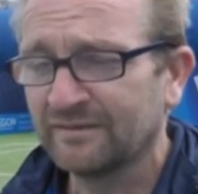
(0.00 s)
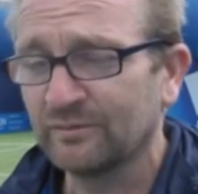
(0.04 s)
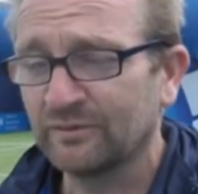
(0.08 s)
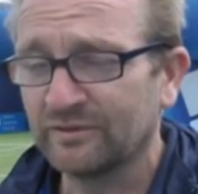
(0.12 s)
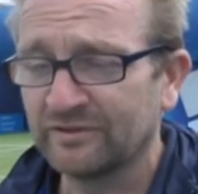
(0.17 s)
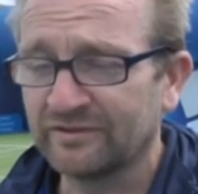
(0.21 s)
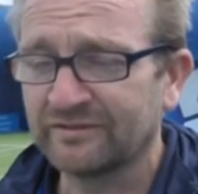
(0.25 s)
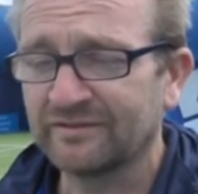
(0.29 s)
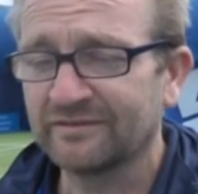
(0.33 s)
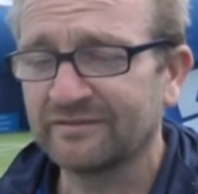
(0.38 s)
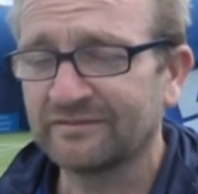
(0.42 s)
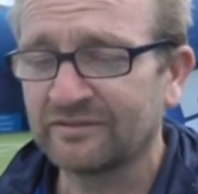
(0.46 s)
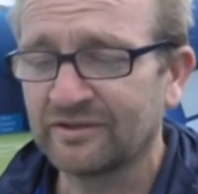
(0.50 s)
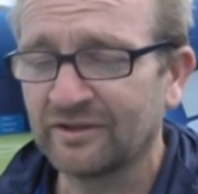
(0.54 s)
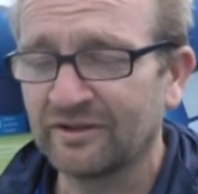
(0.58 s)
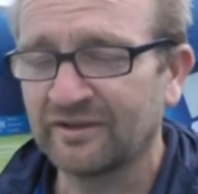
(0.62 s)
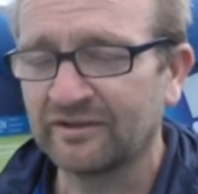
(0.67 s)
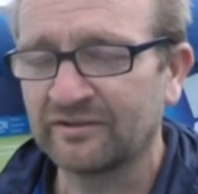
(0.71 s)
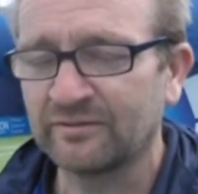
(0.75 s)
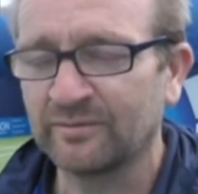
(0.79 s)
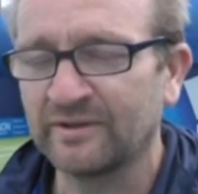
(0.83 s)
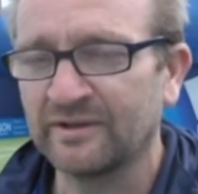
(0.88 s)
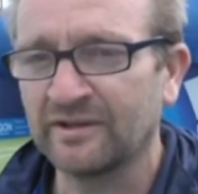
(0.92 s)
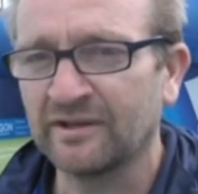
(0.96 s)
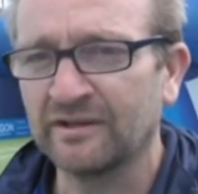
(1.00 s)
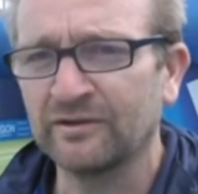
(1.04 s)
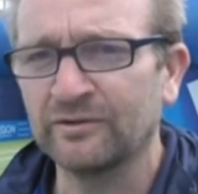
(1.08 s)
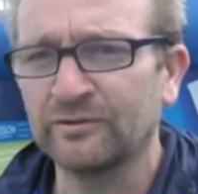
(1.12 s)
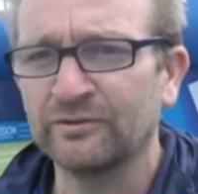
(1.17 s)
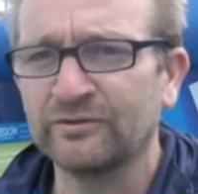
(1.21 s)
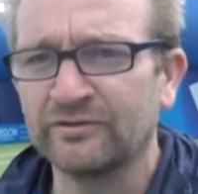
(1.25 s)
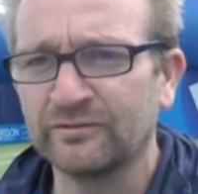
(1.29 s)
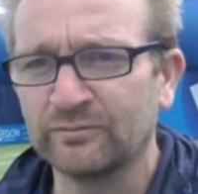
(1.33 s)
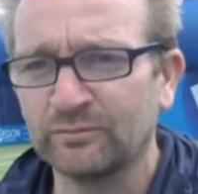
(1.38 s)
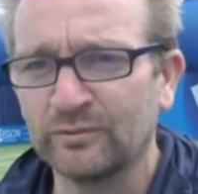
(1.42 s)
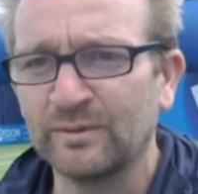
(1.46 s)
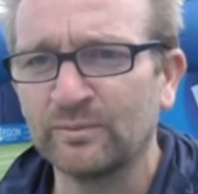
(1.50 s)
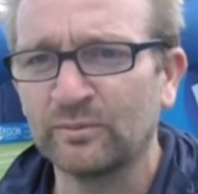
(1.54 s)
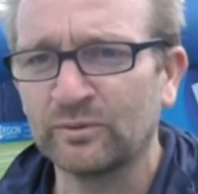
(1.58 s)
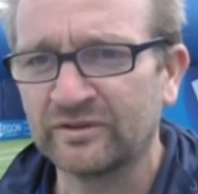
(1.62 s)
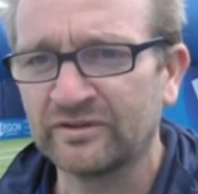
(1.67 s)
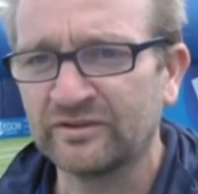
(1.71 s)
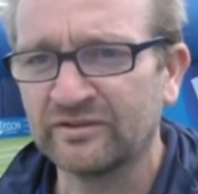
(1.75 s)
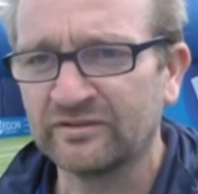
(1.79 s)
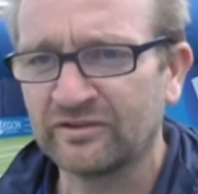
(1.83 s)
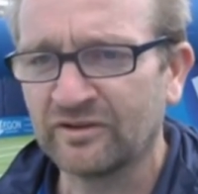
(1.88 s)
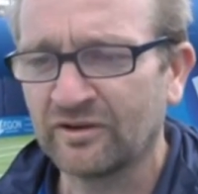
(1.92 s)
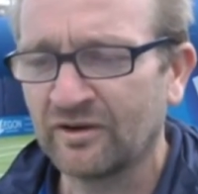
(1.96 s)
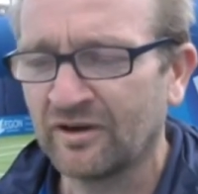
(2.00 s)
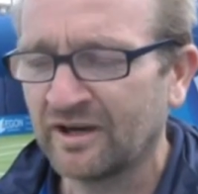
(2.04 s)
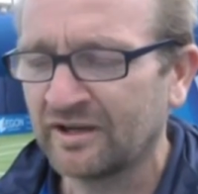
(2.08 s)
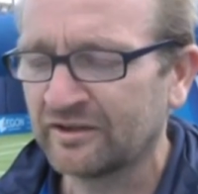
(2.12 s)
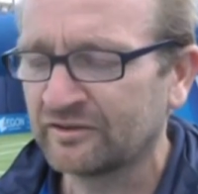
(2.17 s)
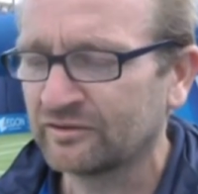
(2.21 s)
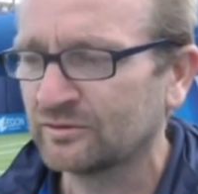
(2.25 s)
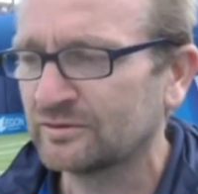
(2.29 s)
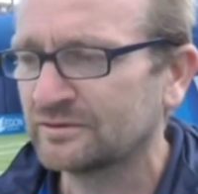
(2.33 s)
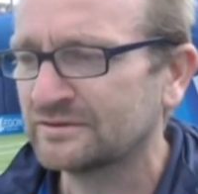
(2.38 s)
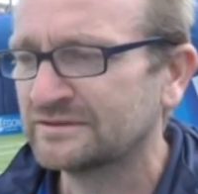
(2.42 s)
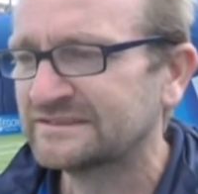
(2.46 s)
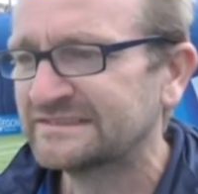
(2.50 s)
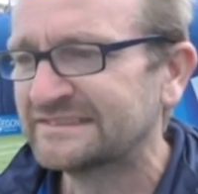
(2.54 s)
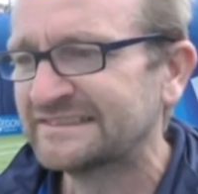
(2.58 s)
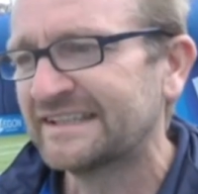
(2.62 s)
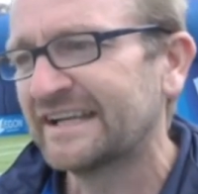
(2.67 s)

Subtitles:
which turned out to be an elusive Wimbledon title.